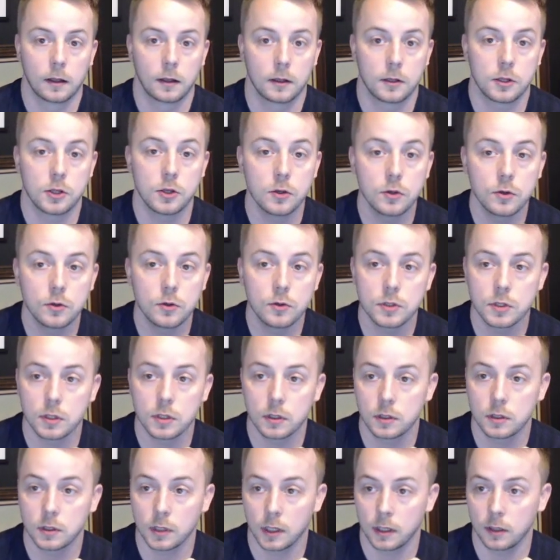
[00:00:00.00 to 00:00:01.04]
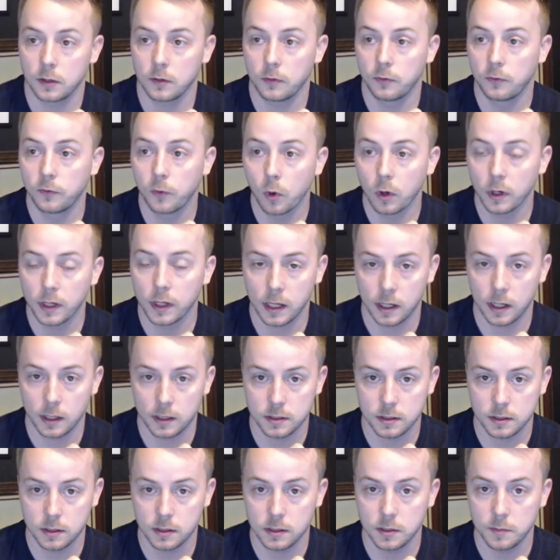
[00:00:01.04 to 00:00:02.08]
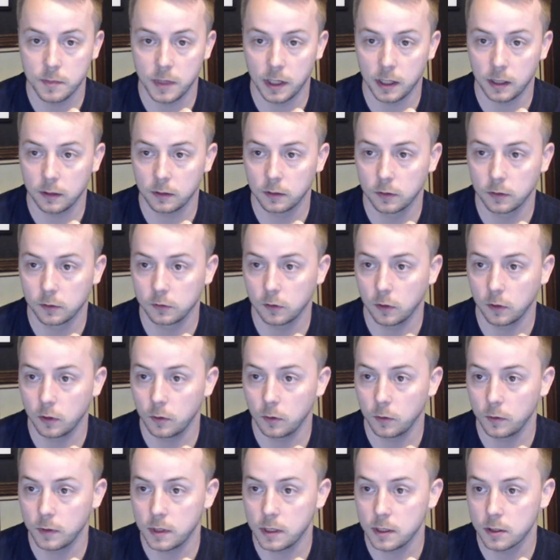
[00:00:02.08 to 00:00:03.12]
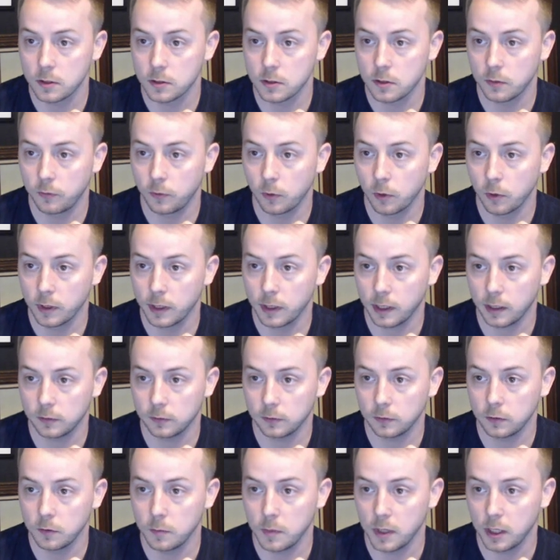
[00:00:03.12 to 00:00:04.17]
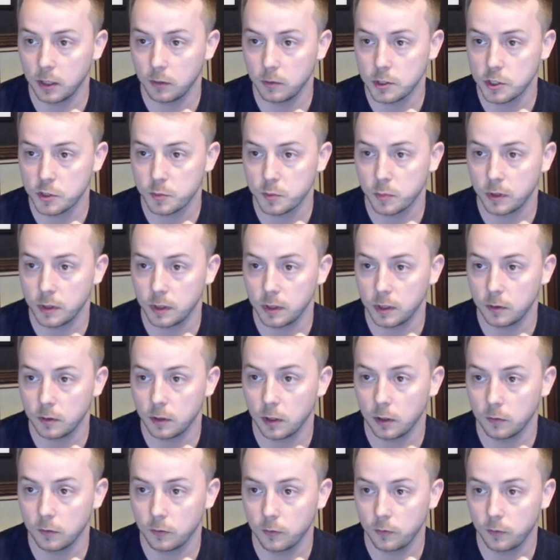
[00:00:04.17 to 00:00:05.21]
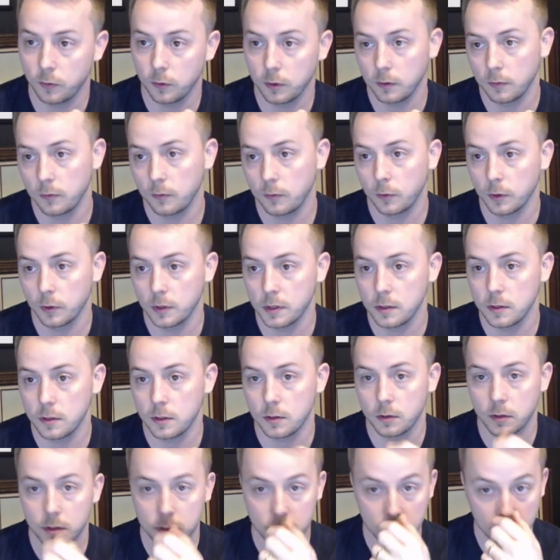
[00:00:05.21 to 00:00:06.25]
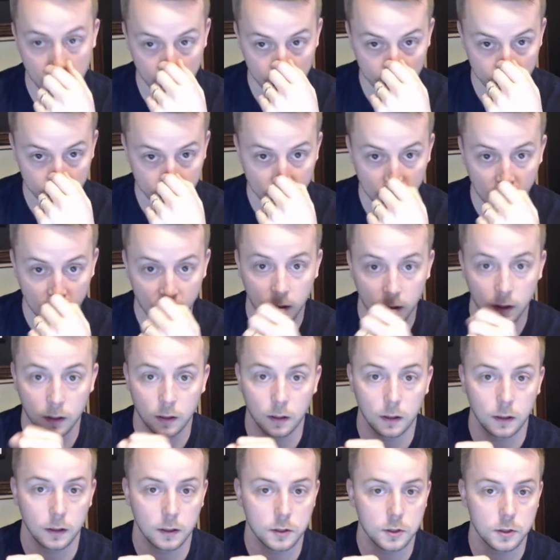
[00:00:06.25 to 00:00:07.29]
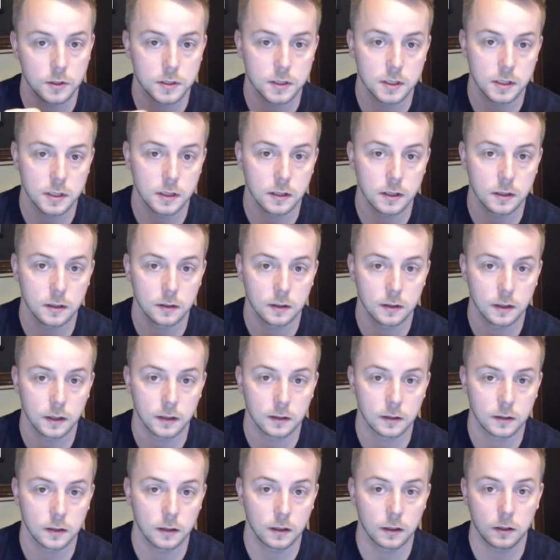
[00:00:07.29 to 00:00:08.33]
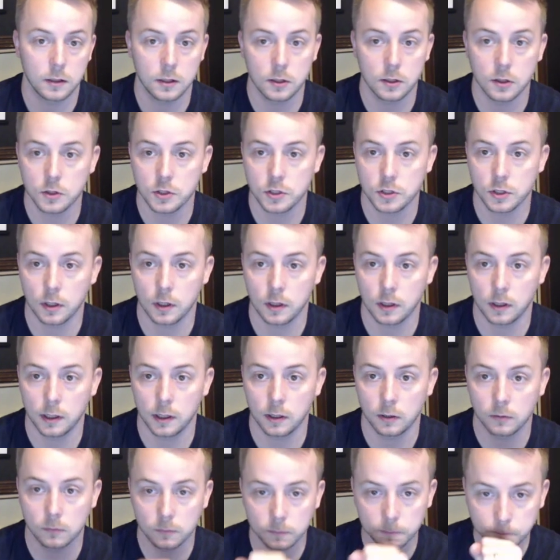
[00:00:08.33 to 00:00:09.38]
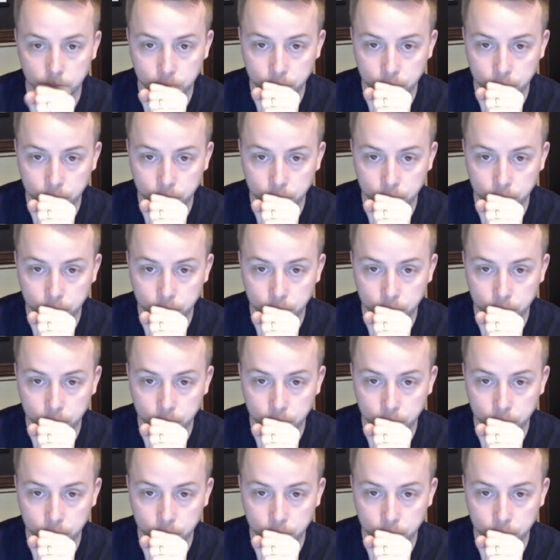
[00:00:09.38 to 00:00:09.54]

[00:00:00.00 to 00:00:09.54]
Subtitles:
use kind of the forecasted demand. So here's the forecasted demand we just put in, 114 units. And you can see that the year started out